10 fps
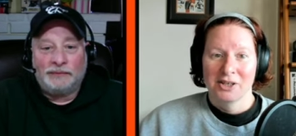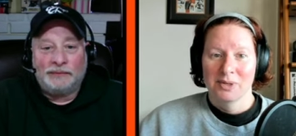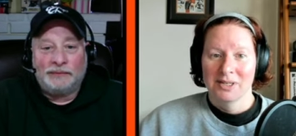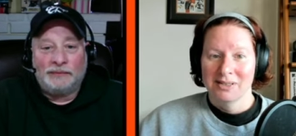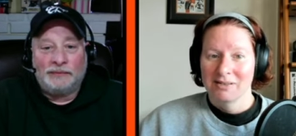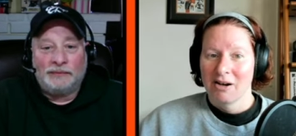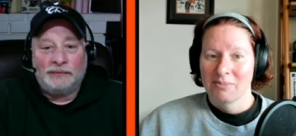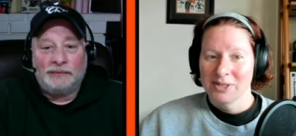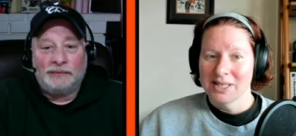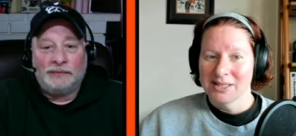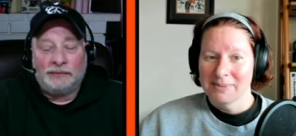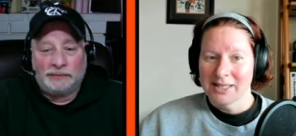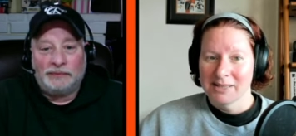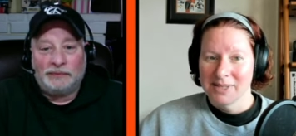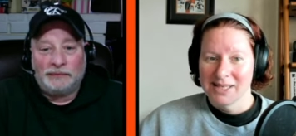Speaker 1: you would almost
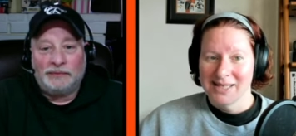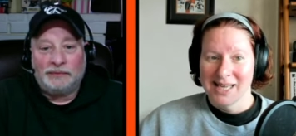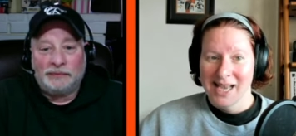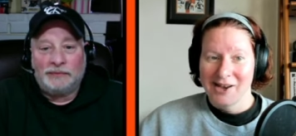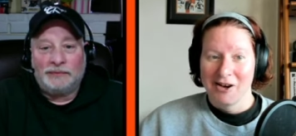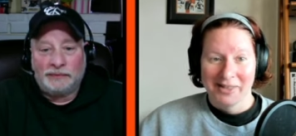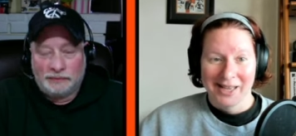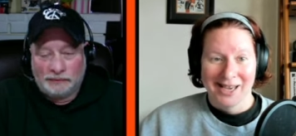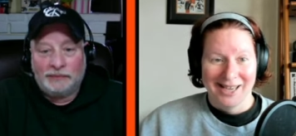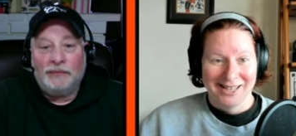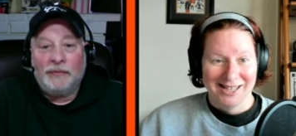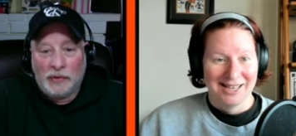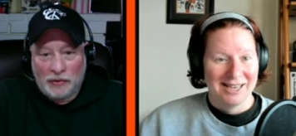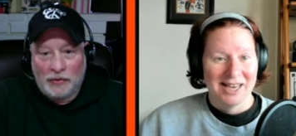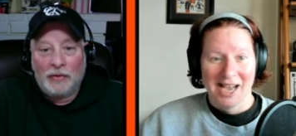expect him to stay on the ice
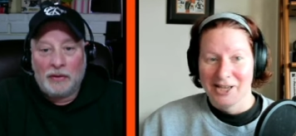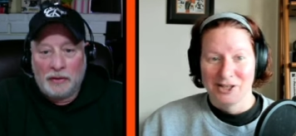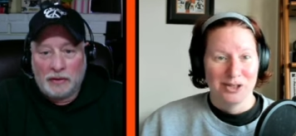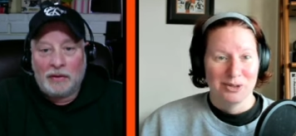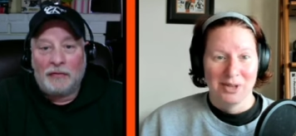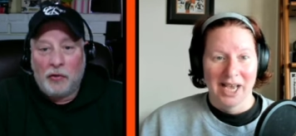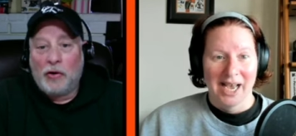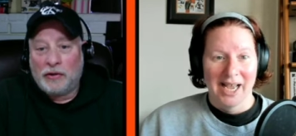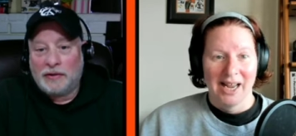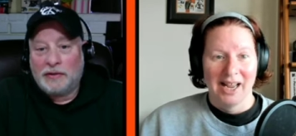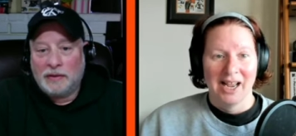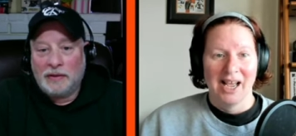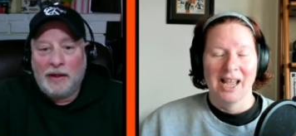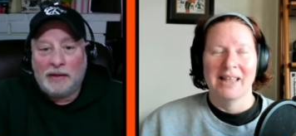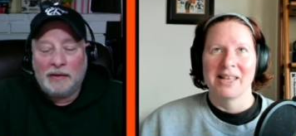and not do of that. Course. And I,
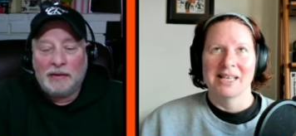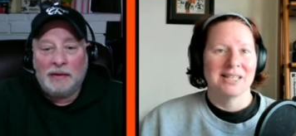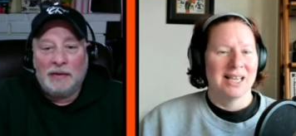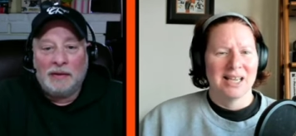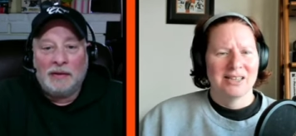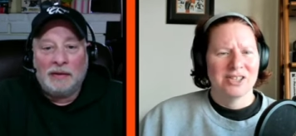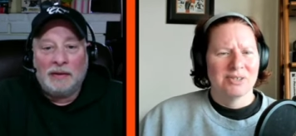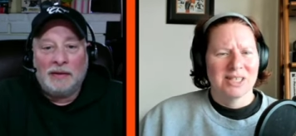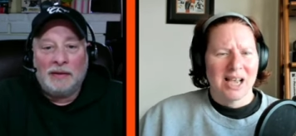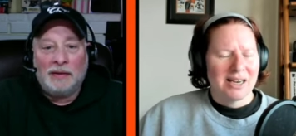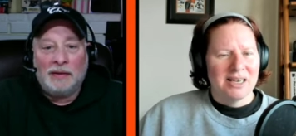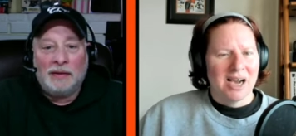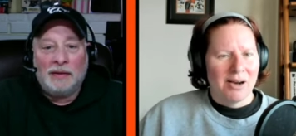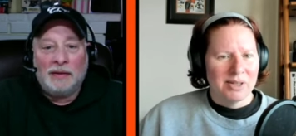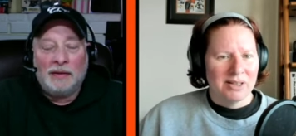yeah. and that's like so it's kind of
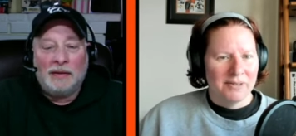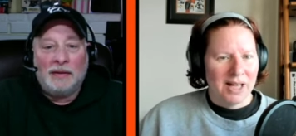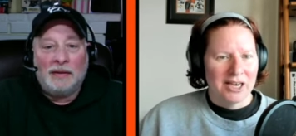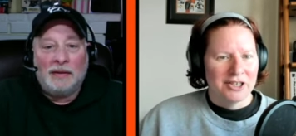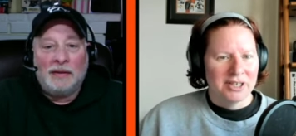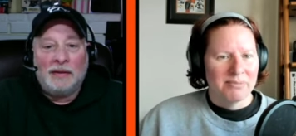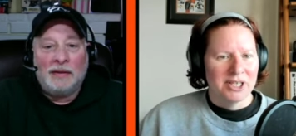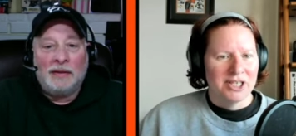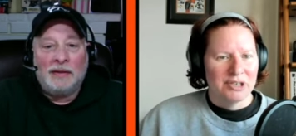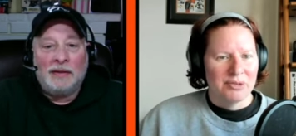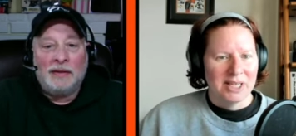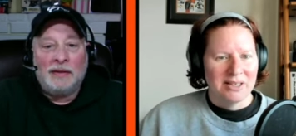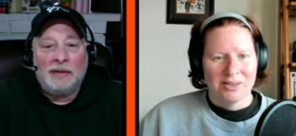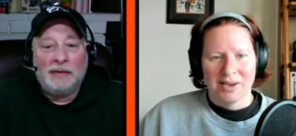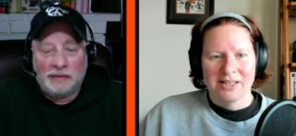not what the Flyers have been doing.
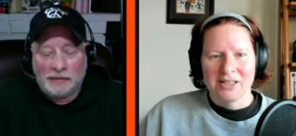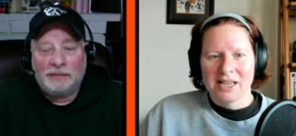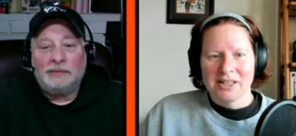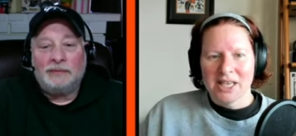So I I